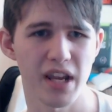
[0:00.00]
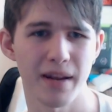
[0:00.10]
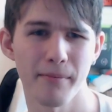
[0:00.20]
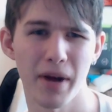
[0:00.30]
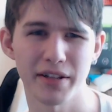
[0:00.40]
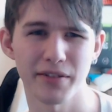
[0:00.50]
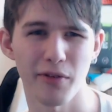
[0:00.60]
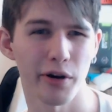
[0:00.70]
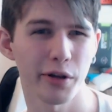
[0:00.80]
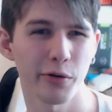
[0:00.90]
It might have
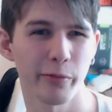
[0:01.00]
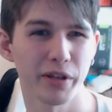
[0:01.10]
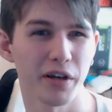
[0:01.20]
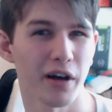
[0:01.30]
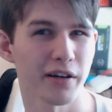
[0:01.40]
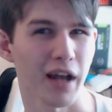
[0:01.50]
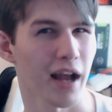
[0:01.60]
arguably gotten